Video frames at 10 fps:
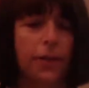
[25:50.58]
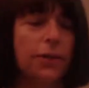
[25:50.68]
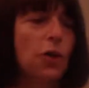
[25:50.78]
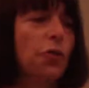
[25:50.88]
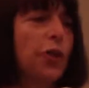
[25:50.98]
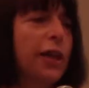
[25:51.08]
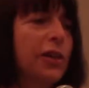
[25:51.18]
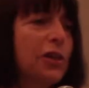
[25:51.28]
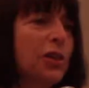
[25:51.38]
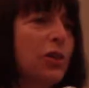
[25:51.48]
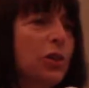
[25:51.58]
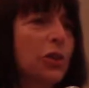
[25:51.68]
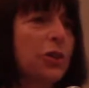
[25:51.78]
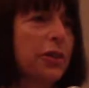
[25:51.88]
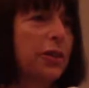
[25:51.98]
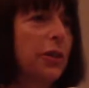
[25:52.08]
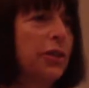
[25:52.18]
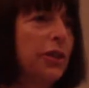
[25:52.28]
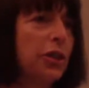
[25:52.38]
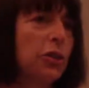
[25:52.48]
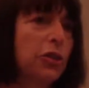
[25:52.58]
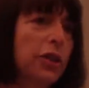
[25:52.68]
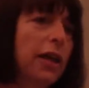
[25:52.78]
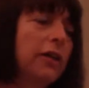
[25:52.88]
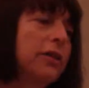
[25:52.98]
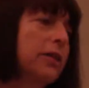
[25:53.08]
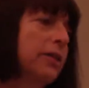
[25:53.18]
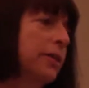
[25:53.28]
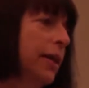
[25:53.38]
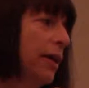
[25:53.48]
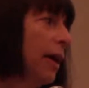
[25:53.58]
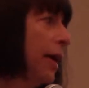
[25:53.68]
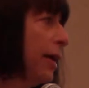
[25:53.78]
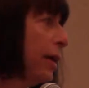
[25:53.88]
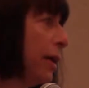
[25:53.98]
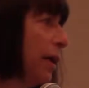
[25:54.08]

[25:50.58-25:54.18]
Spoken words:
So for English learners, there are additional challenges, and I